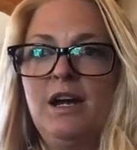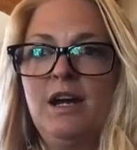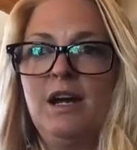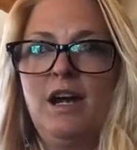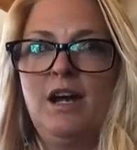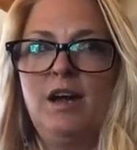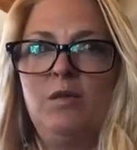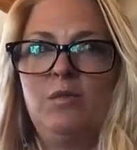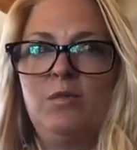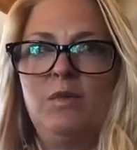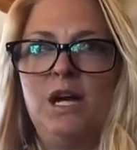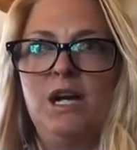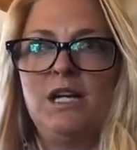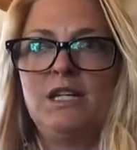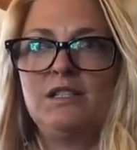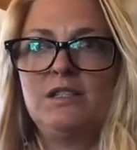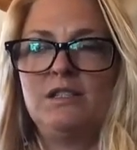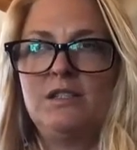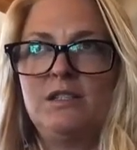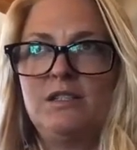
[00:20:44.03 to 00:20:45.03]

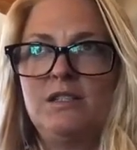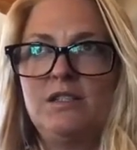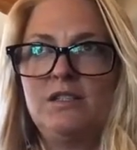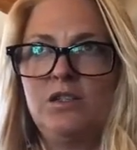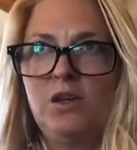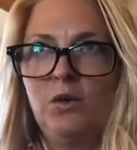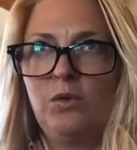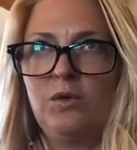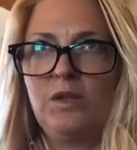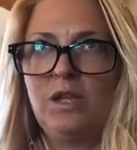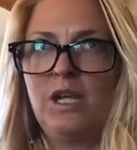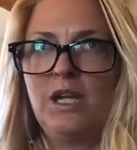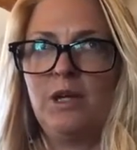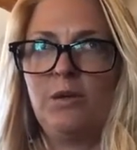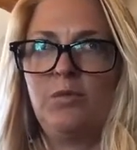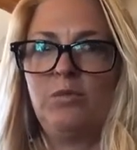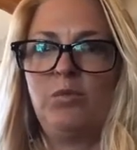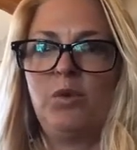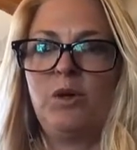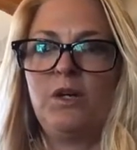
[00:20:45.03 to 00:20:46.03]
I don't think
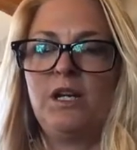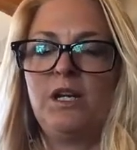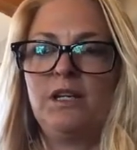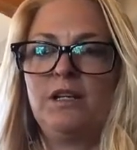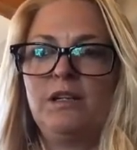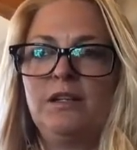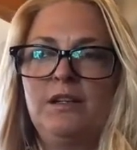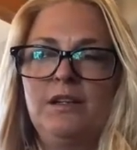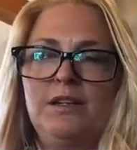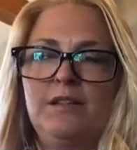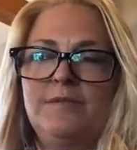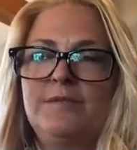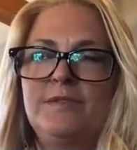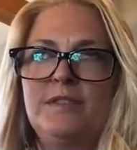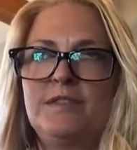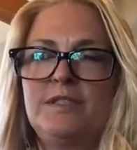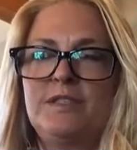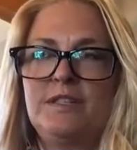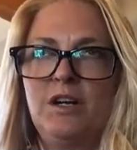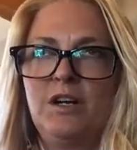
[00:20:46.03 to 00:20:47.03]
putting,
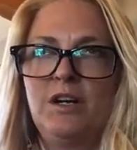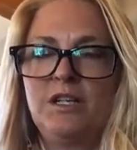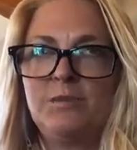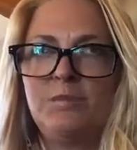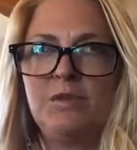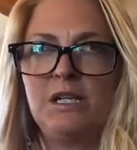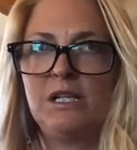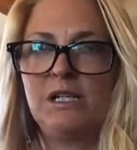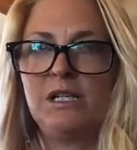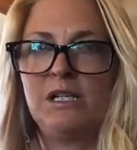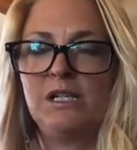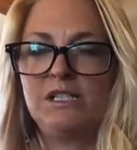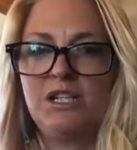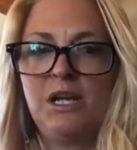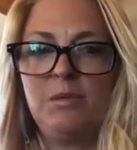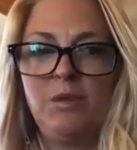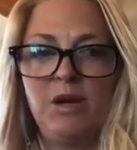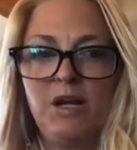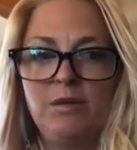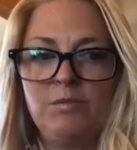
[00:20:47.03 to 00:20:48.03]
sorry to be a
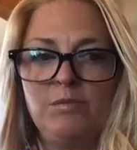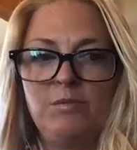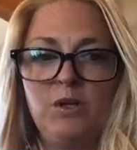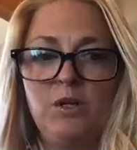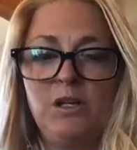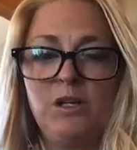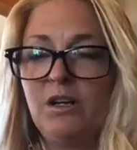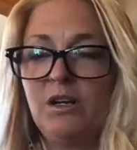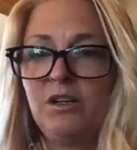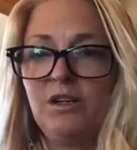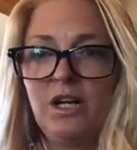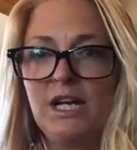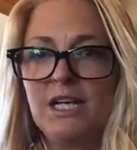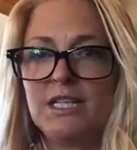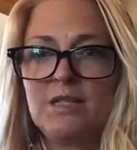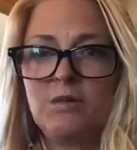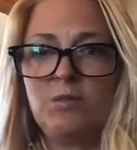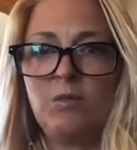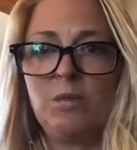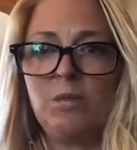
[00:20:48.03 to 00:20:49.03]
cliche, but putting all your
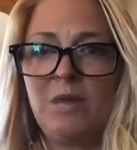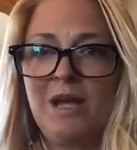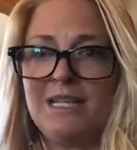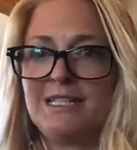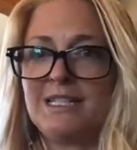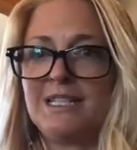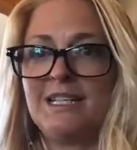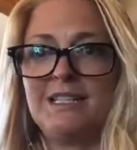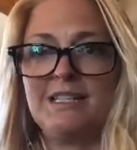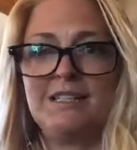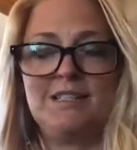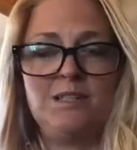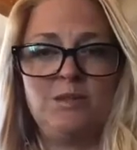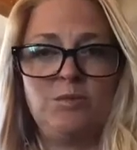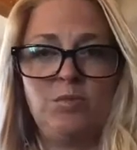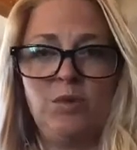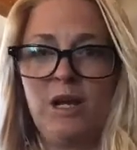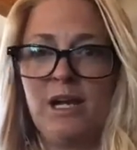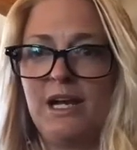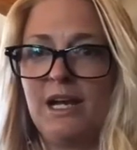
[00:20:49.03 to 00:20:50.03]
eggs in one basket,
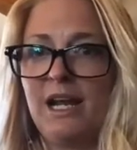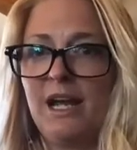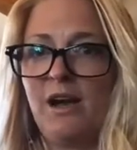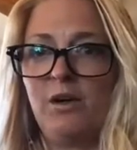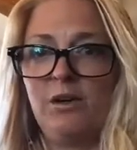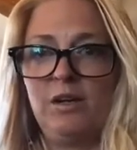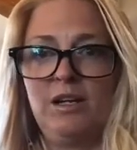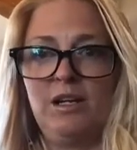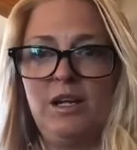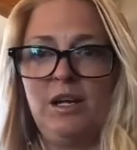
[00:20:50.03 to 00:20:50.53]
spread it out.